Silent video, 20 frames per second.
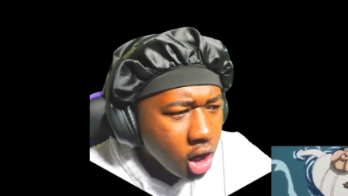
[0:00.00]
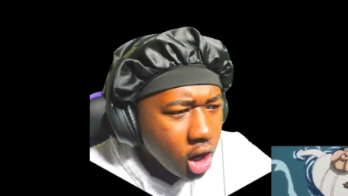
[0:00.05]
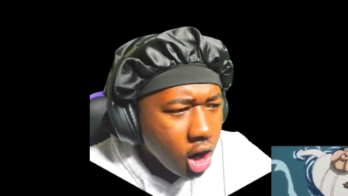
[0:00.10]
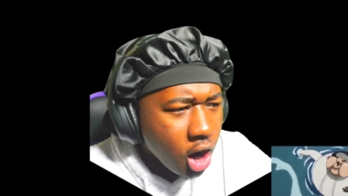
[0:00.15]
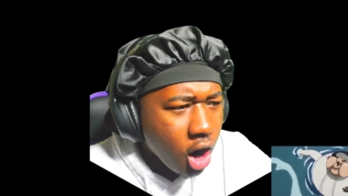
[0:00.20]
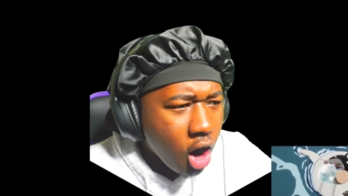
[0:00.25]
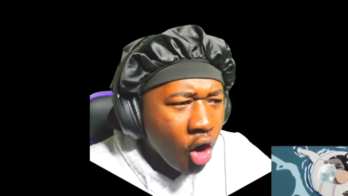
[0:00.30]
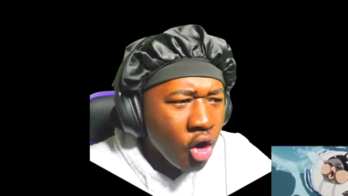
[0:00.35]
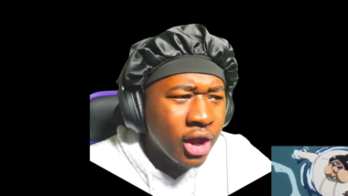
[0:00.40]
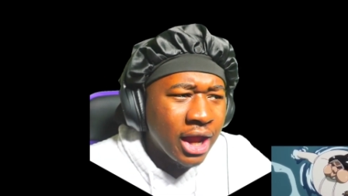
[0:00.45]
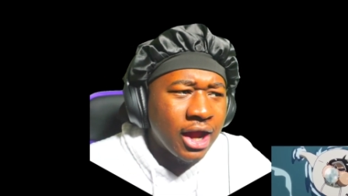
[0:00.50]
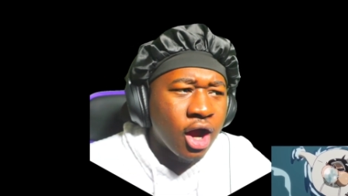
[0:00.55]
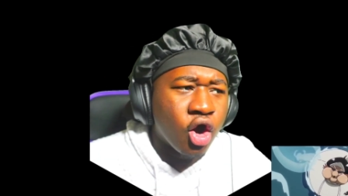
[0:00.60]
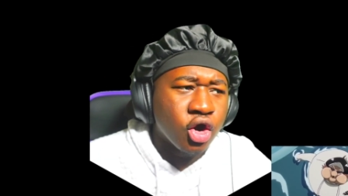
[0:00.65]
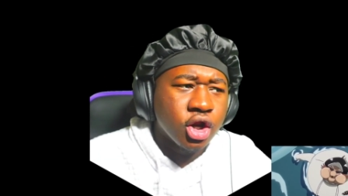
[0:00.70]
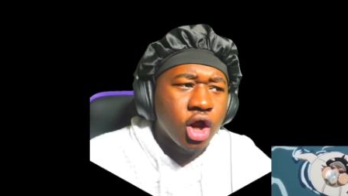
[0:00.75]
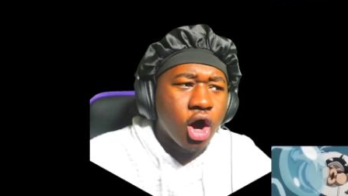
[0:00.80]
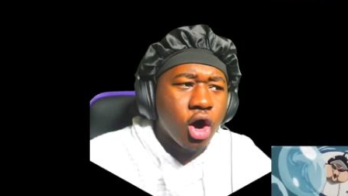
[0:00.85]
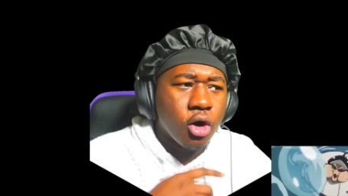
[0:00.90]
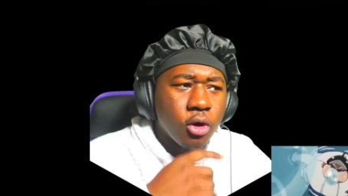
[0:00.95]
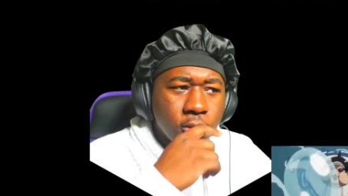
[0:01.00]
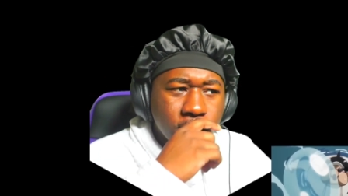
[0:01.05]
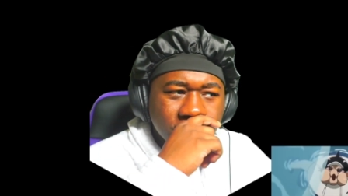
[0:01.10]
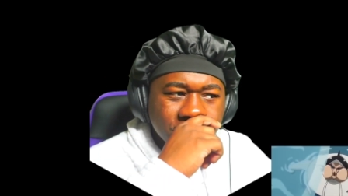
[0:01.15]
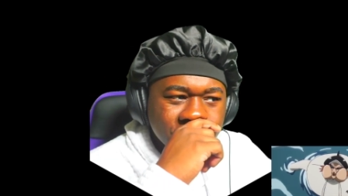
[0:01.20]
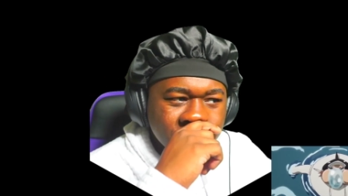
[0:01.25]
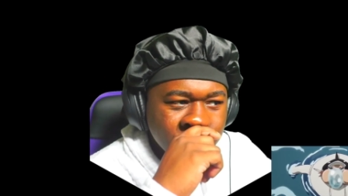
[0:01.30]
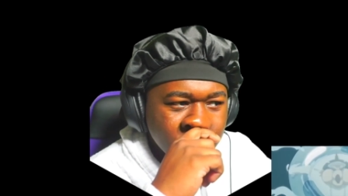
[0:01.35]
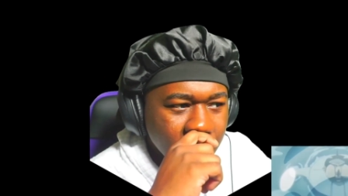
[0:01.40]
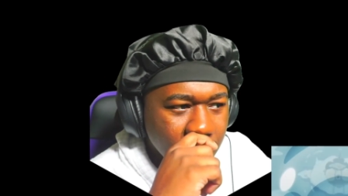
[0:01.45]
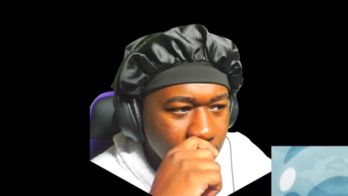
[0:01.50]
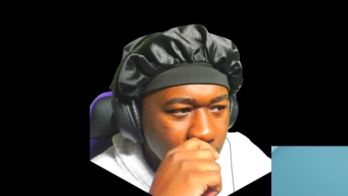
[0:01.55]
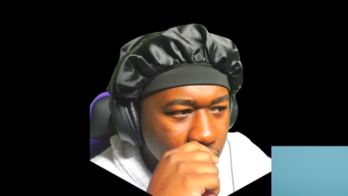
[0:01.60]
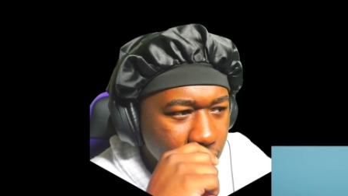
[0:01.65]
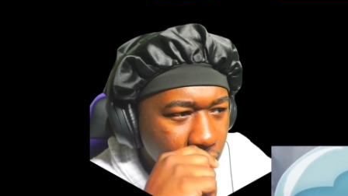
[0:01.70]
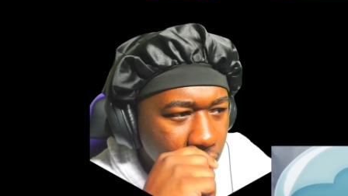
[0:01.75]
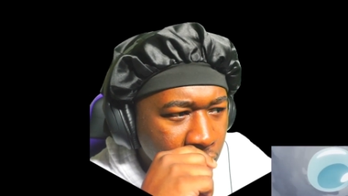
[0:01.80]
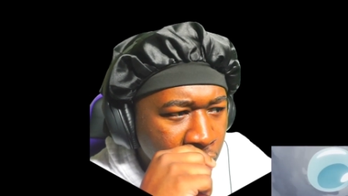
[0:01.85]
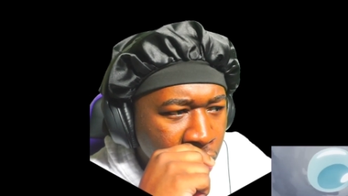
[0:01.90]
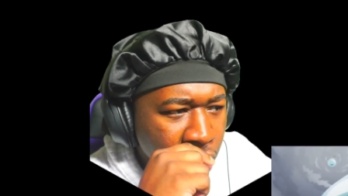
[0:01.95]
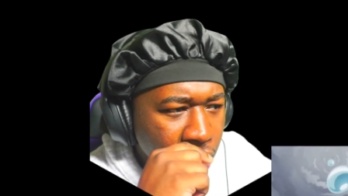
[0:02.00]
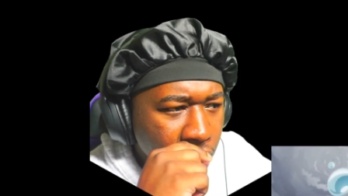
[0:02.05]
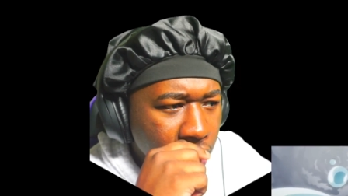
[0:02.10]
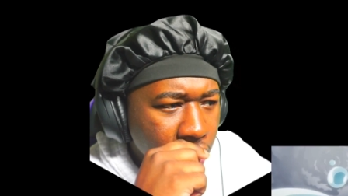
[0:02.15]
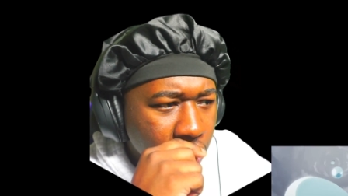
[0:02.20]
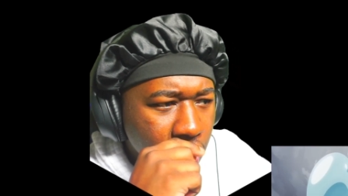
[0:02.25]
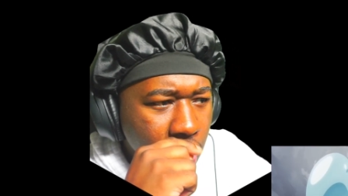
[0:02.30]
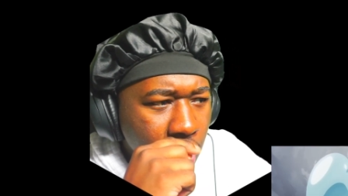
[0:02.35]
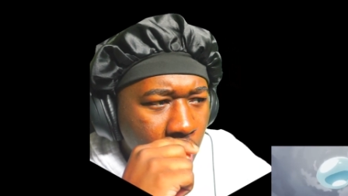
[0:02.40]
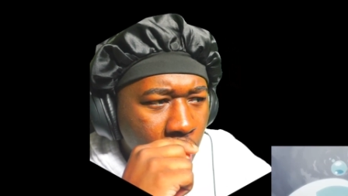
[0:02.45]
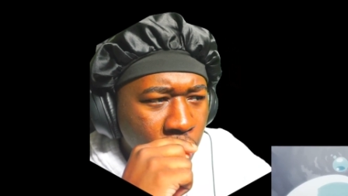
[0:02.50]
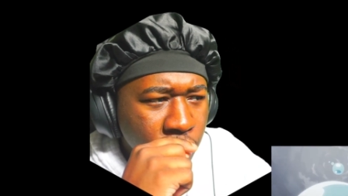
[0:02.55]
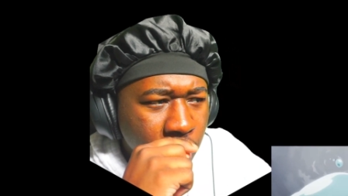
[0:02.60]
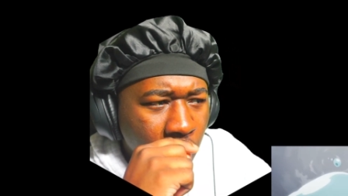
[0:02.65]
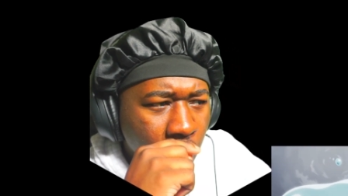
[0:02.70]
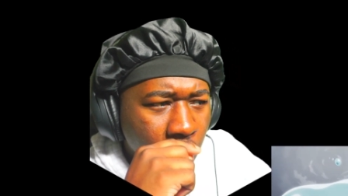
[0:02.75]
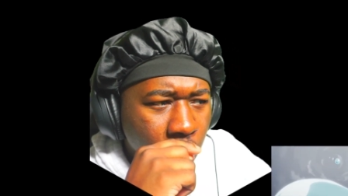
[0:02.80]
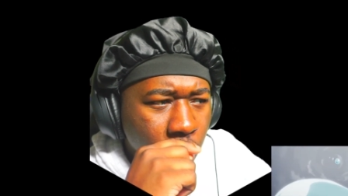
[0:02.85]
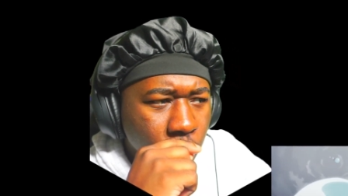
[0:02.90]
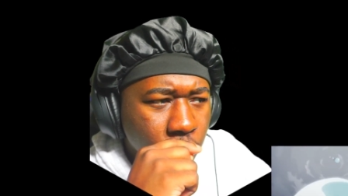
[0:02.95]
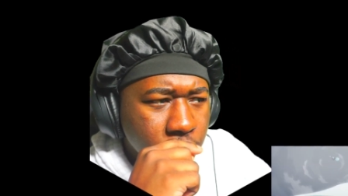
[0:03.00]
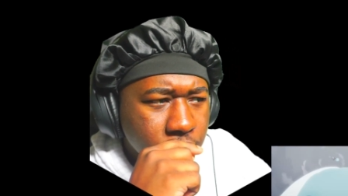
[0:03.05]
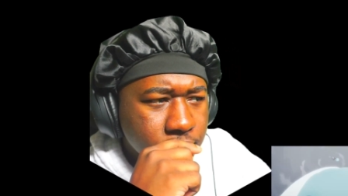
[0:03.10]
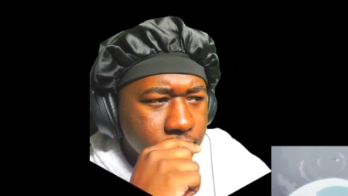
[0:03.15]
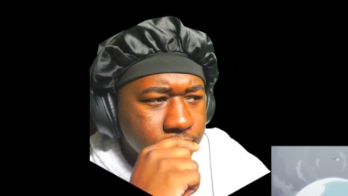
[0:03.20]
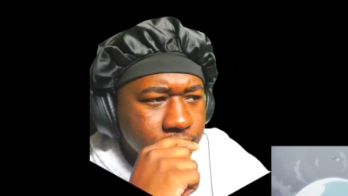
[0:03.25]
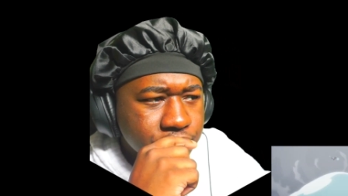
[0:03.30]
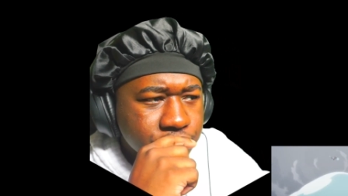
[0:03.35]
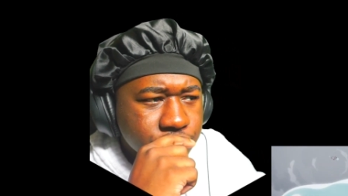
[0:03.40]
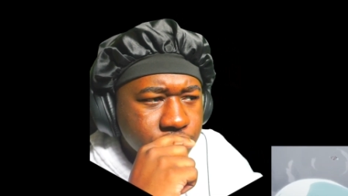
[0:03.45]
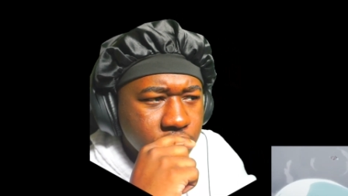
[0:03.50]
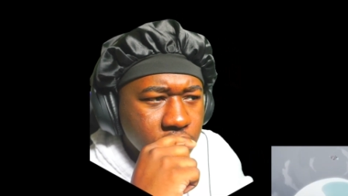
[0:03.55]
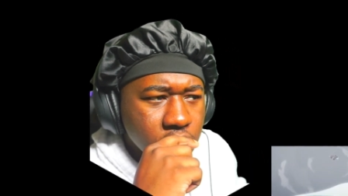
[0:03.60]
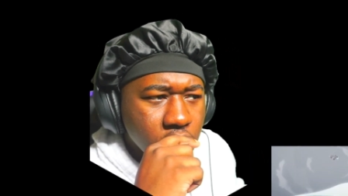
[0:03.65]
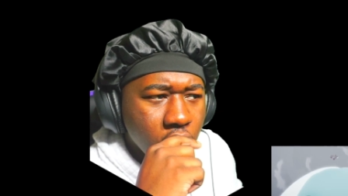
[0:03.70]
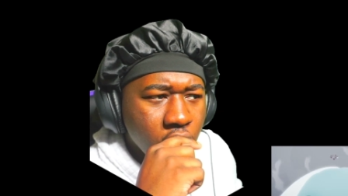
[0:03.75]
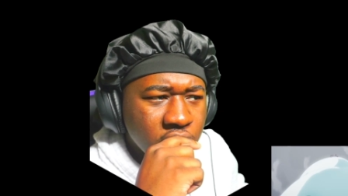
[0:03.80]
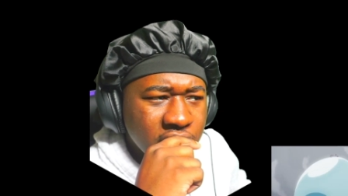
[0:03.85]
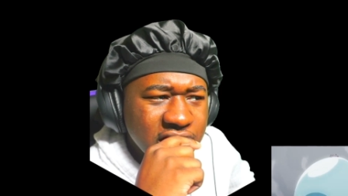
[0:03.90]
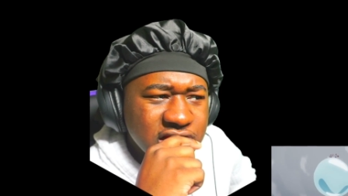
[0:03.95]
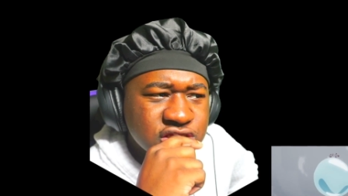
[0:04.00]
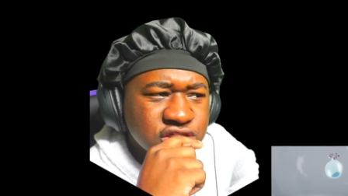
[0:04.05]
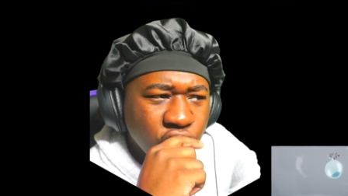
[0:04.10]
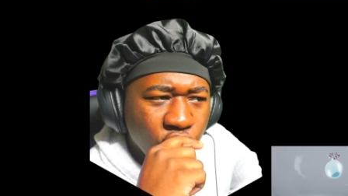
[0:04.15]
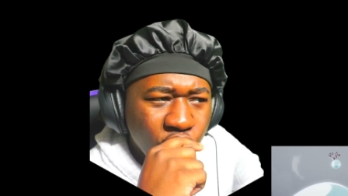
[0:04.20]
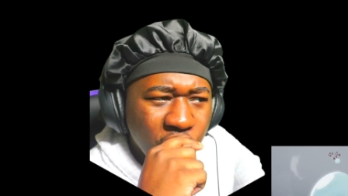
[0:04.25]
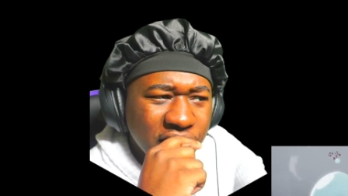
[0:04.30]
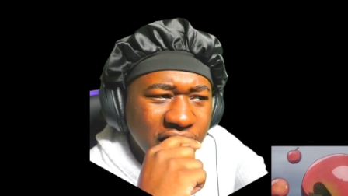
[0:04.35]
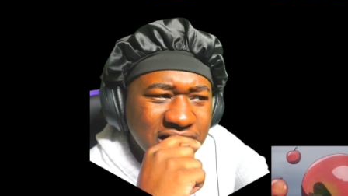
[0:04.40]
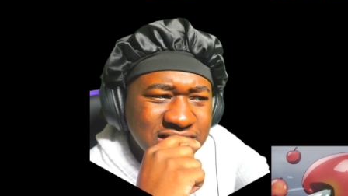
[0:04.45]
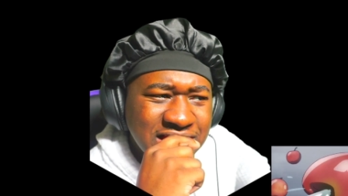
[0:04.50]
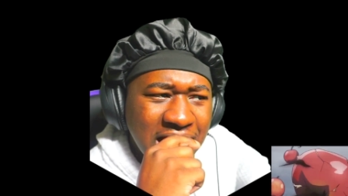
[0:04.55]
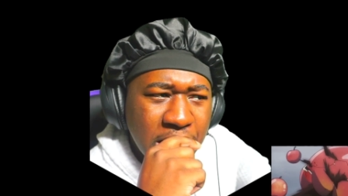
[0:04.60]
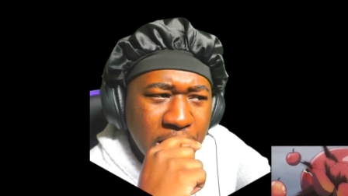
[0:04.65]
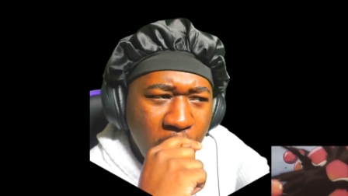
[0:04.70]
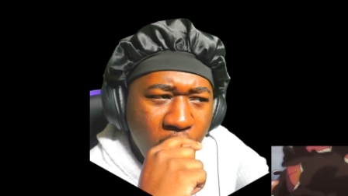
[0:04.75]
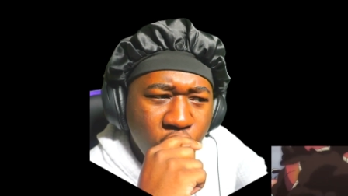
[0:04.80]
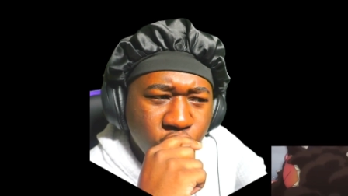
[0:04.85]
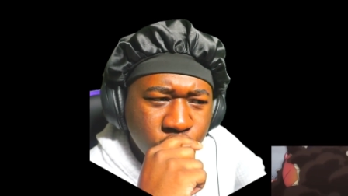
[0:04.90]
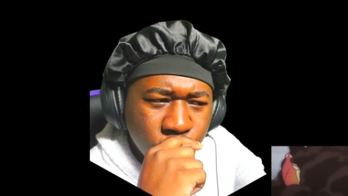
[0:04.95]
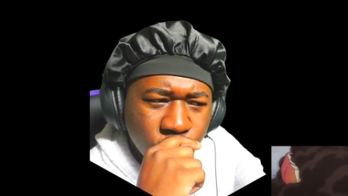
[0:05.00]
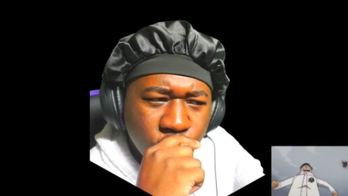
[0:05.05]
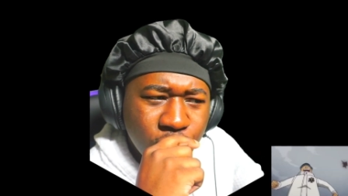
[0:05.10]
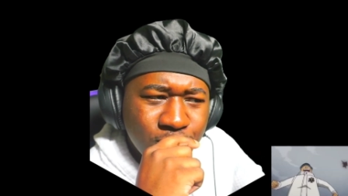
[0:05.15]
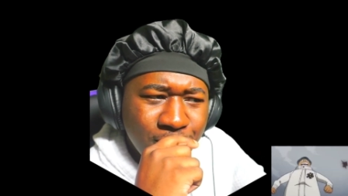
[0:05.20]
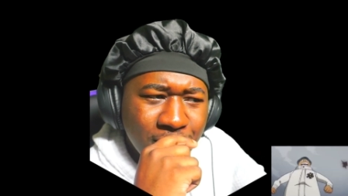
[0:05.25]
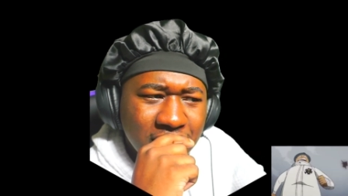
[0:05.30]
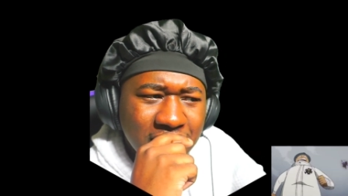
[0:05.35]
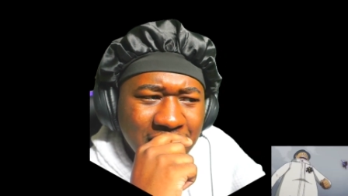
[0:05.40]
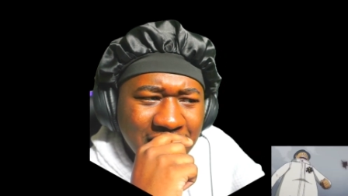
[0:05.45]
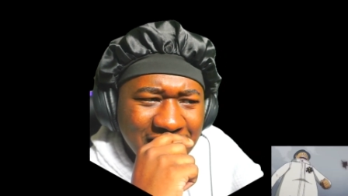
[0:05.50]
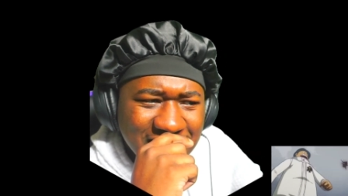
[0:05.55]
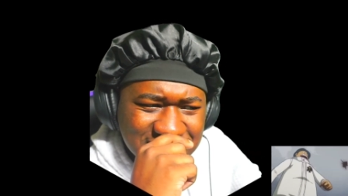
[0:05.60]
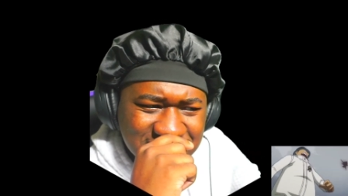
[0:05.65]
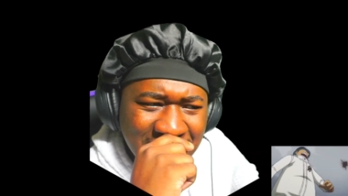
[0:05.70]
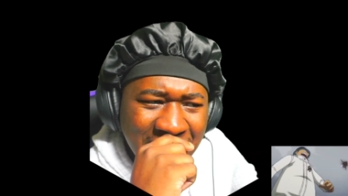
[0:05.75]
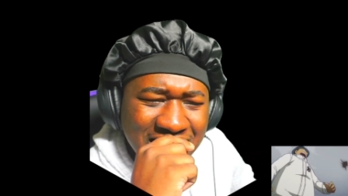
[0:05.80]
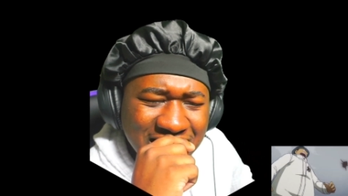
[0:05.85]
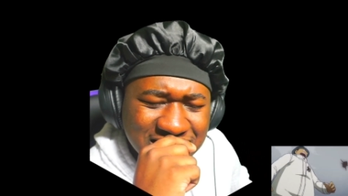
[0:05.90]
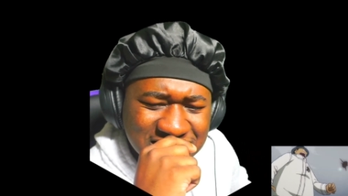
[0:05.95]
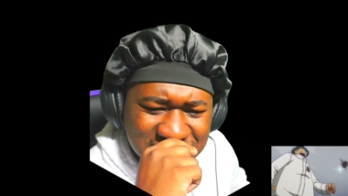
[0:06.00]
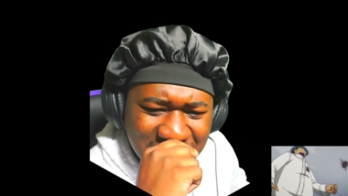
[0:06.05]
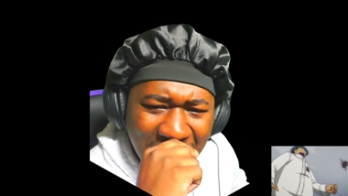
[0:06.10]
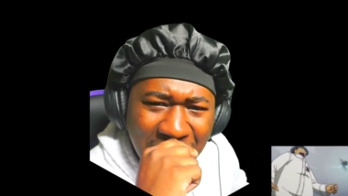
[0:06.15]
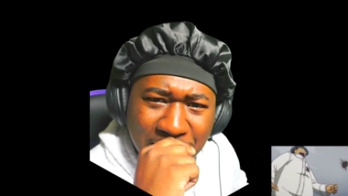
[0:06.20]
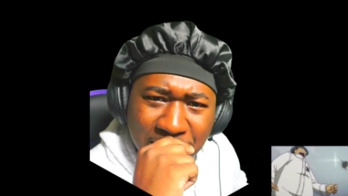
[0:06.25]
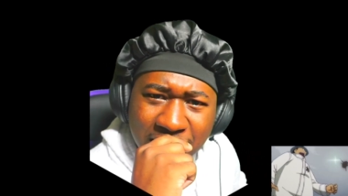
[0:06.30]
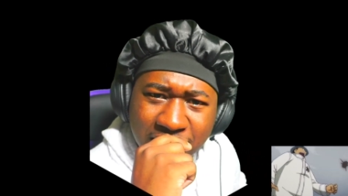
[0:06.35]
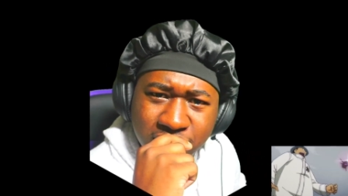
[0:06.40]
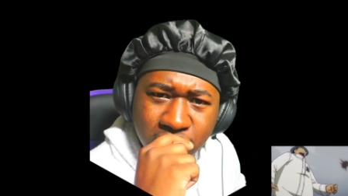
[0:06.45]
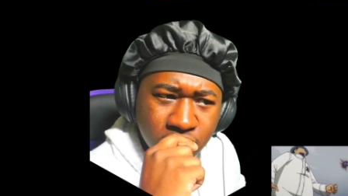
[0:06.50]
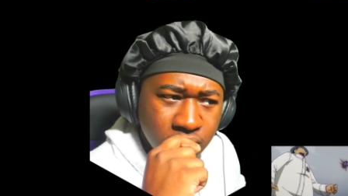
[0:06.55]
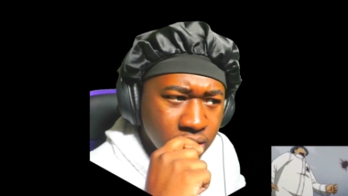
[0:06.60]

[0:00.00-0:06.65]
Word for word: Okay, hold on. Hold on. Are they showing us that Law crew is kind of solid?